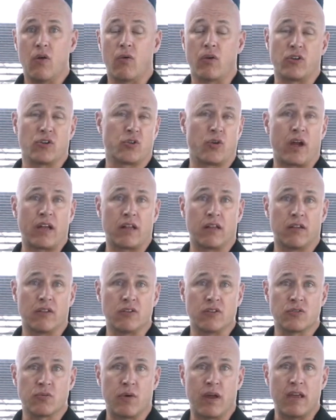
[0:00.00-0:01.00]
or you're trying to
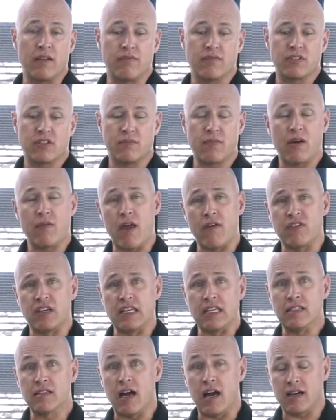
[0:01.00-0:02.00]
lose weight. Somehow we have
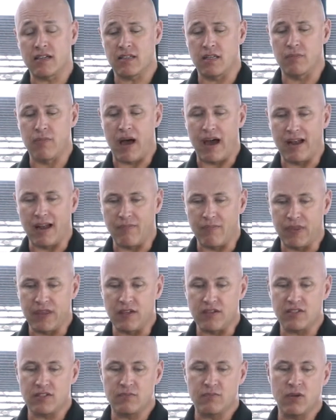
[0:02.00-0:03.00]
to detox the body. And
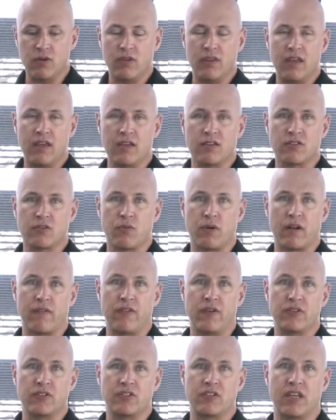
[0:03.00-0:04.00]
the smoothie is one of
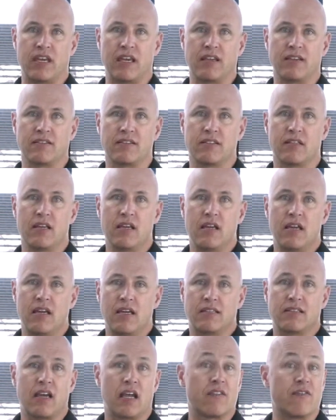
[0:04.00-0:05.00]
those things.
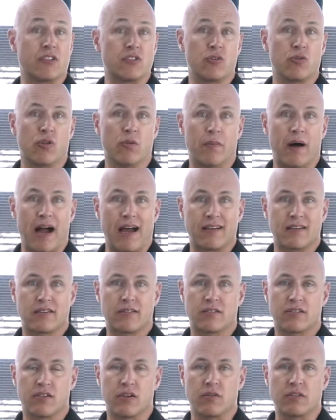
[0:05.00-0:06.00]
It's kind of a toolbox.
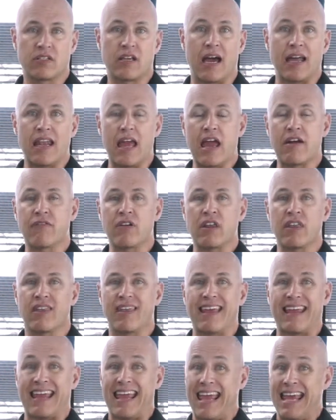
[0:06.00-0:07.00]
So it's got
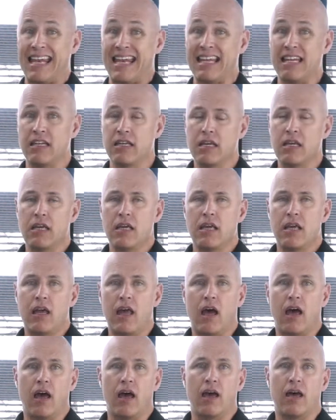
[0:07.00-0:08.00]
everything in it,
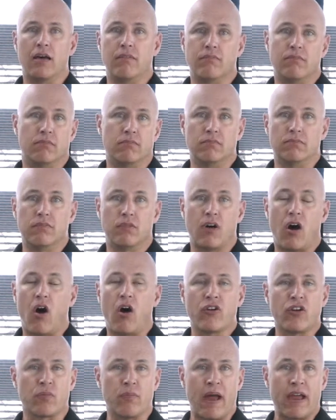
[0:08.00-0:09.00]

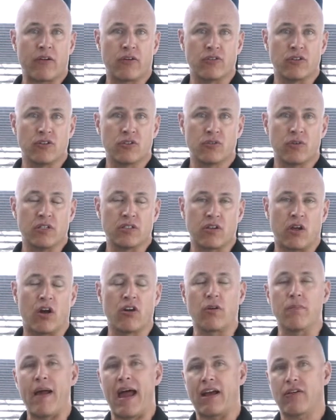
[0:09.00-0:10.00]
all your micronutrients, all
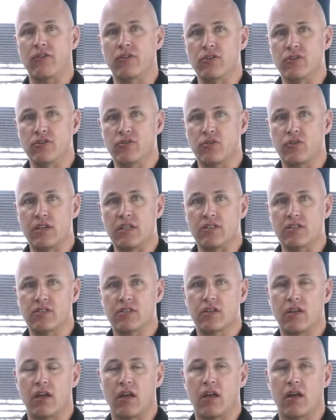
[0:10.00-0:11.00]
your
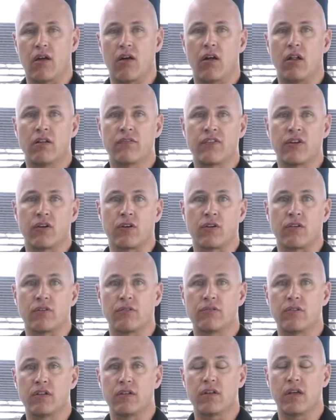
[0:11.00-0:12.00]
macronutrients, all of
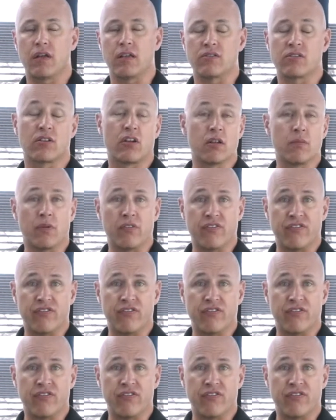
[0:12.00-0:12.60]
your soluble